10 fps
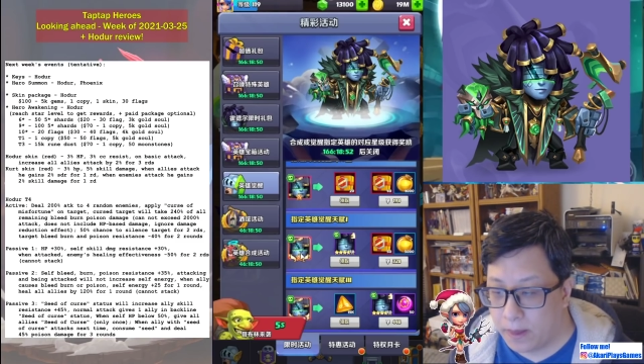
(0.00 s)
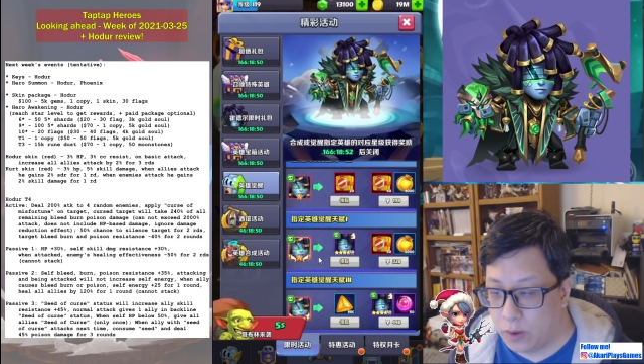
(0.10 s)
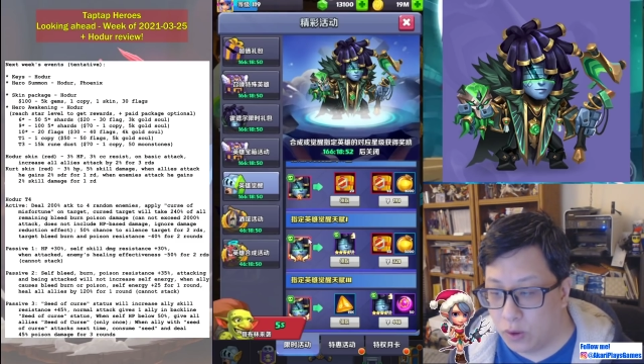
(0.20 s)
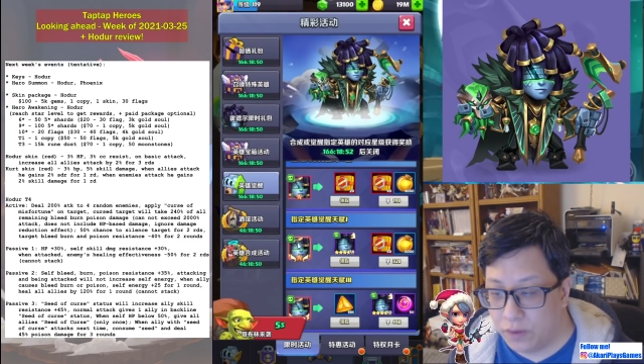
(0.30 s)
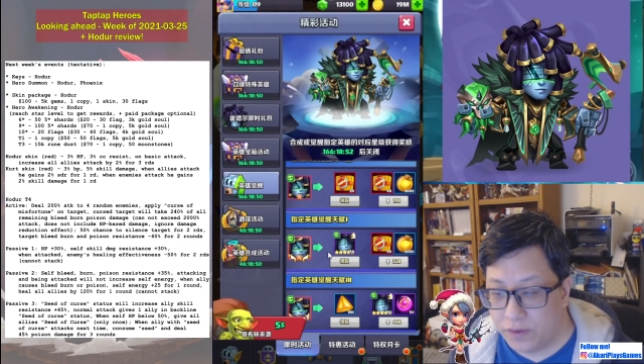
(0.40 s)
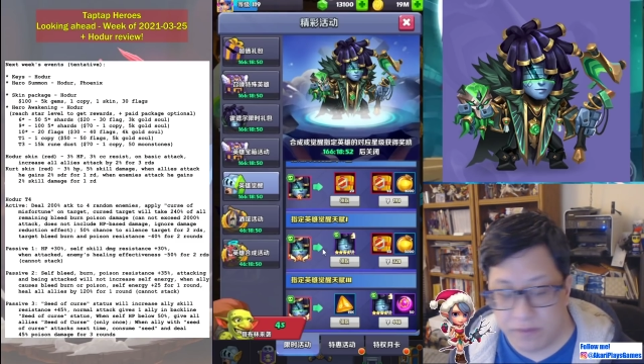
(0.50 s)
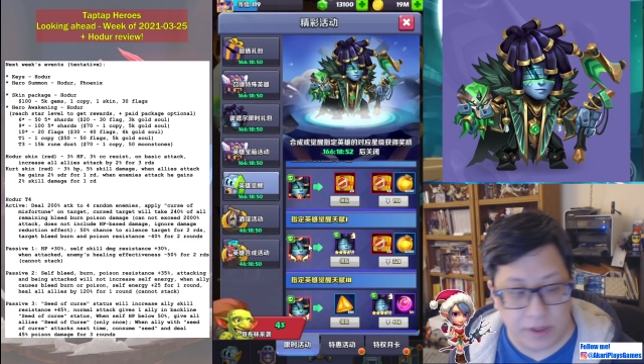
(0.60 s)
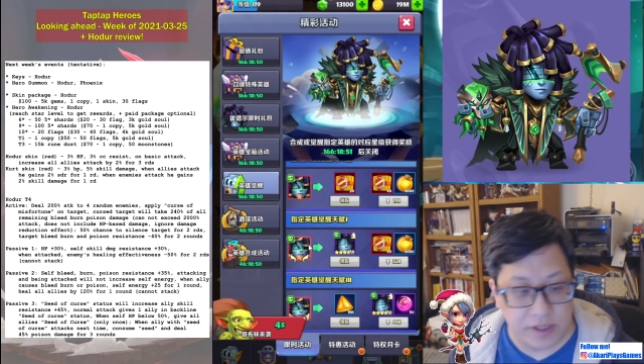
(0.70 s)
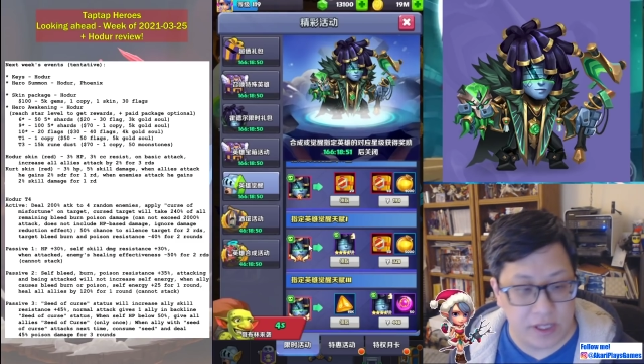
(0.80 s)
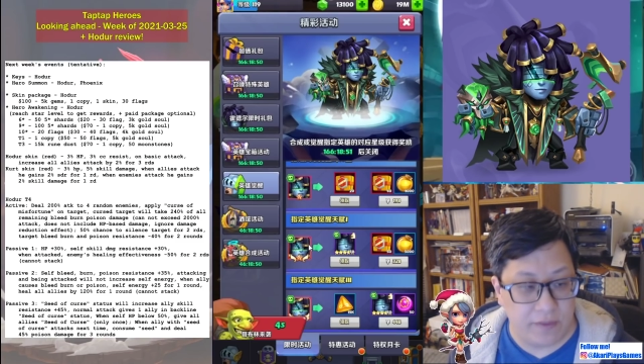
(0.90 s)
Or if you've been
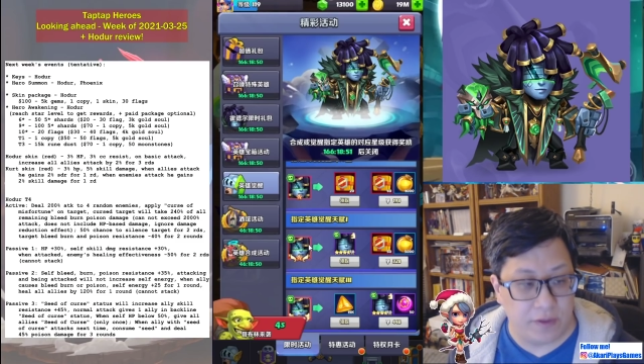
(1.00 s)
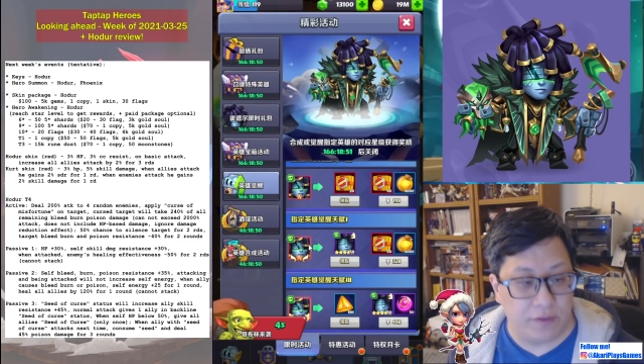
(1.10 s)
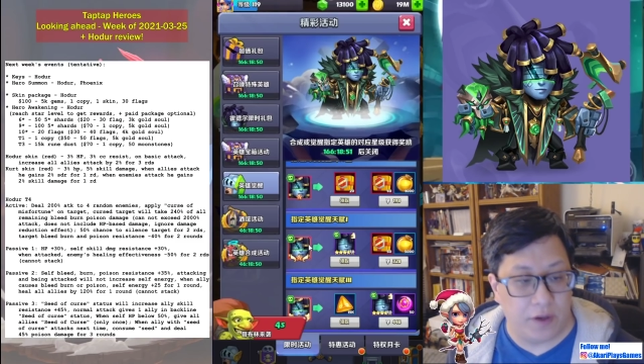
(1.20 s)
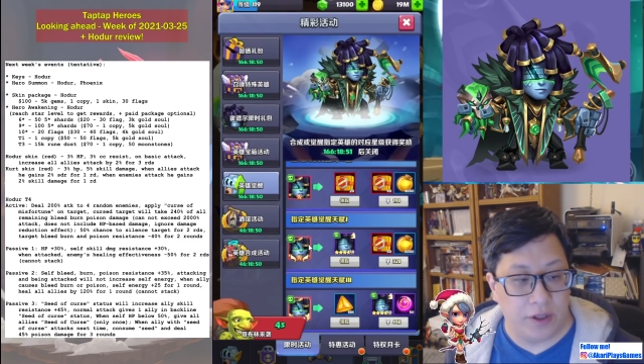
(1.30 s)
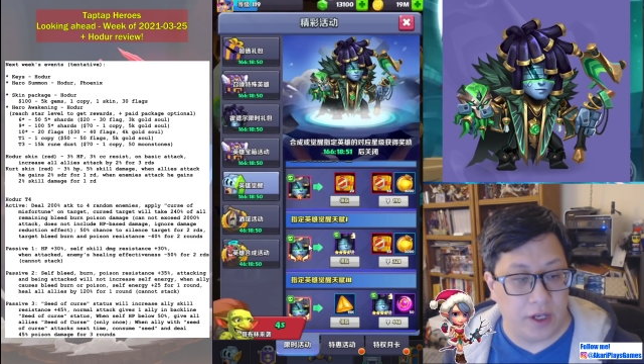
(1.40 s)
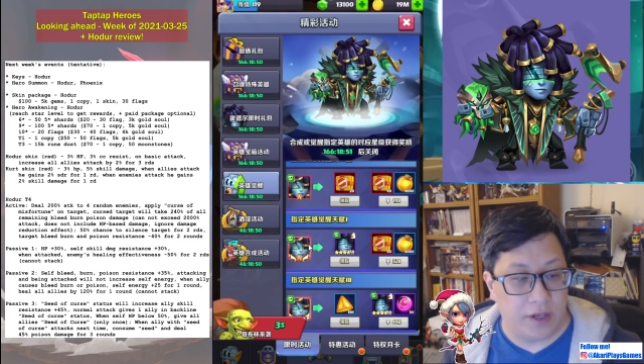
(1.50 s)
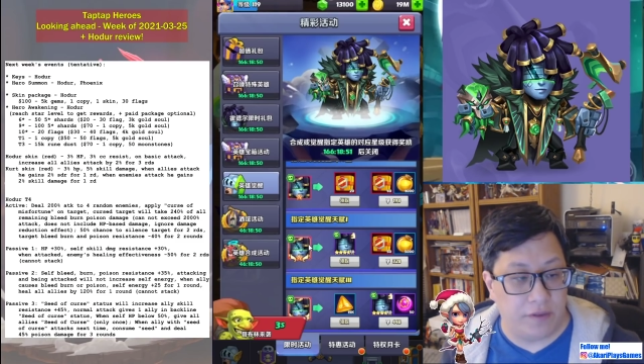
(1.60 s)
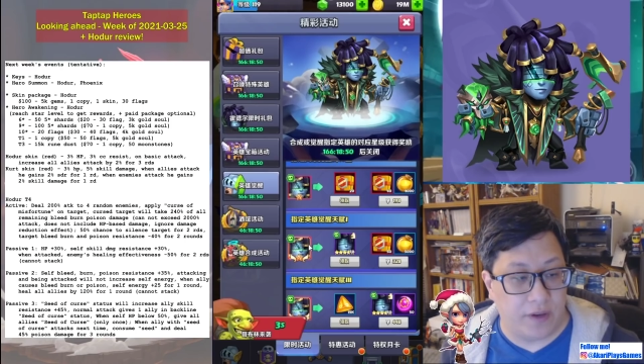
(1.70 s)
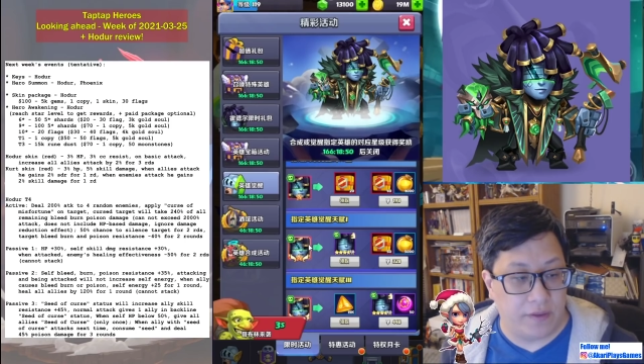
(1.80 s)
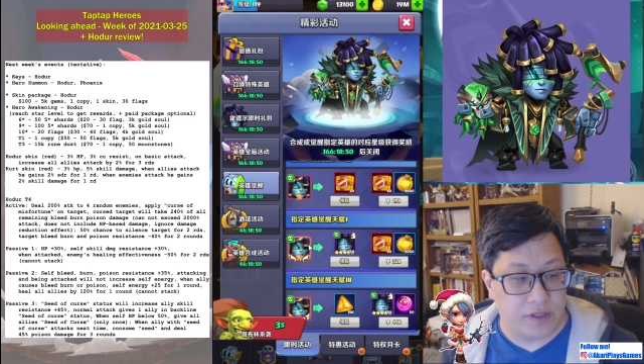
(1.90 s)
saving undead
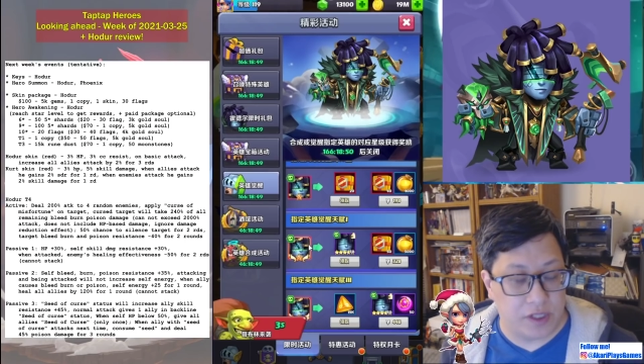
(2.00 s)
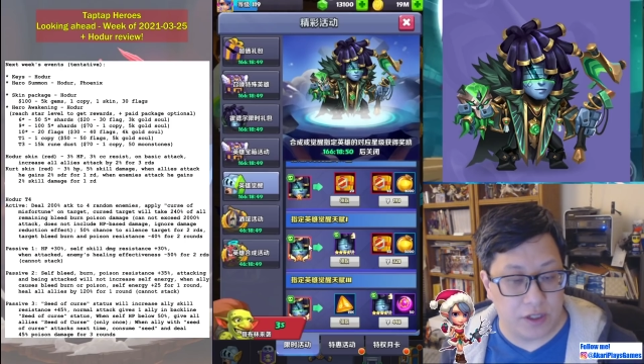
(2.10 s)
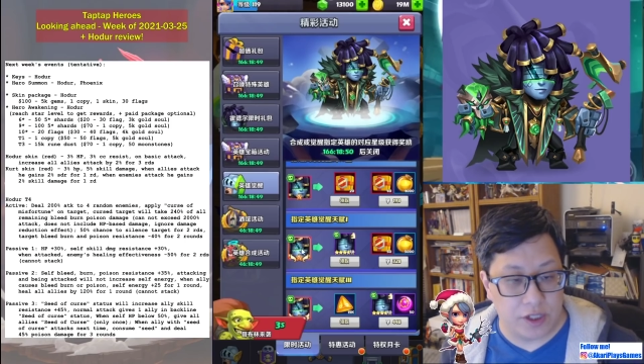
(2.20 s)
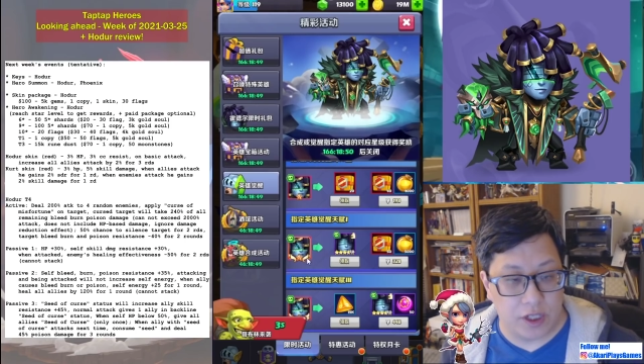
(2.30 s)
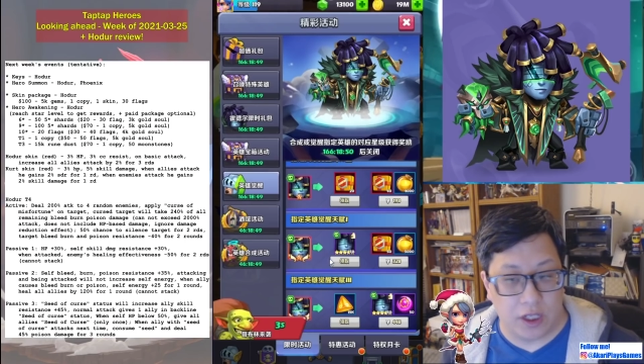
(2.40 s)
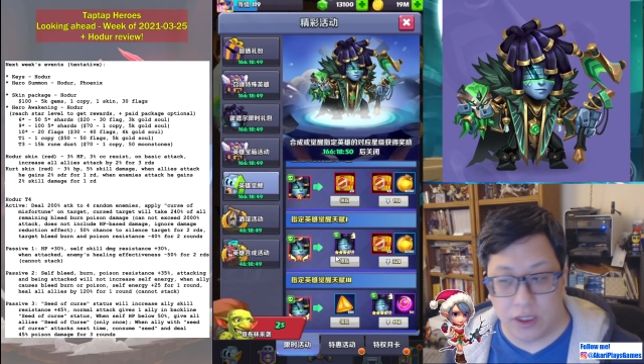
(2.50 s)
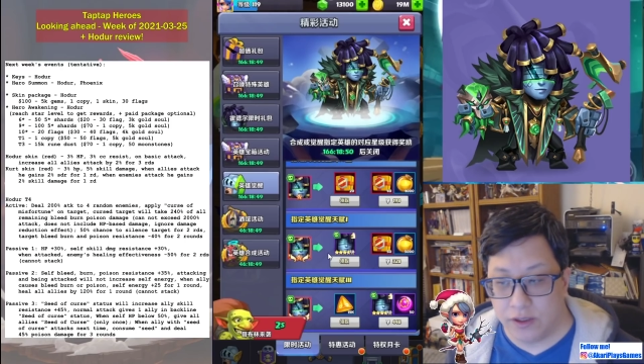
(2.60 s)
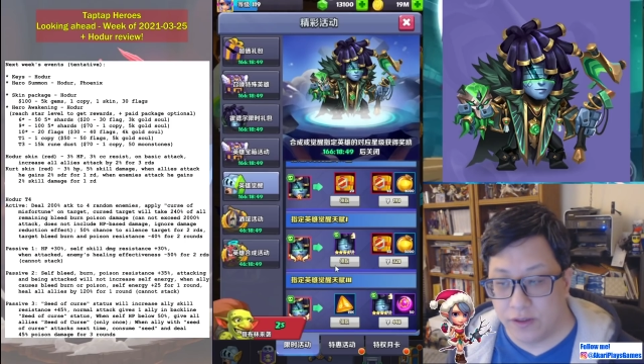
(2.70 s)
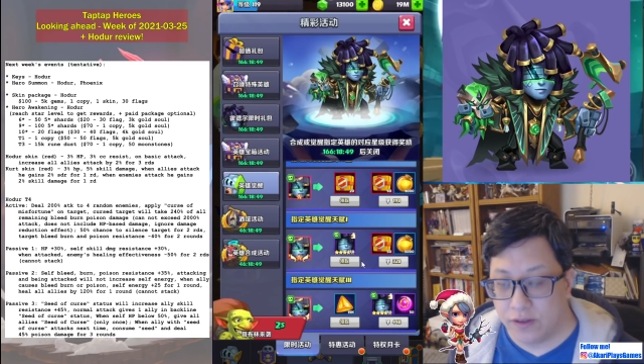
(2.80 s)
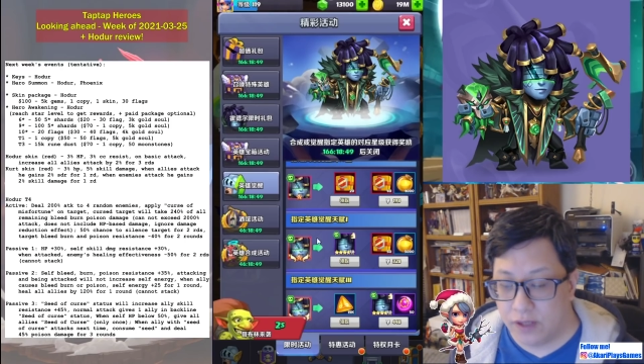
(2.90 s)
5-star
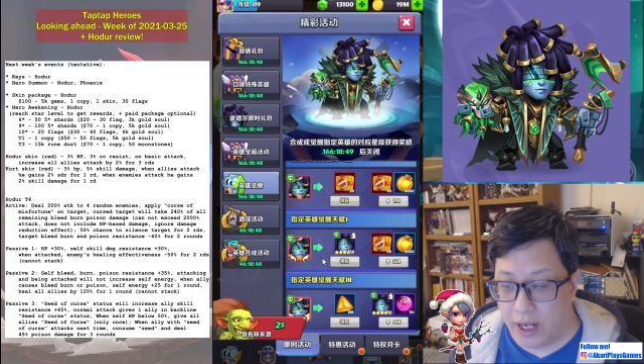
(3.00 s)
shards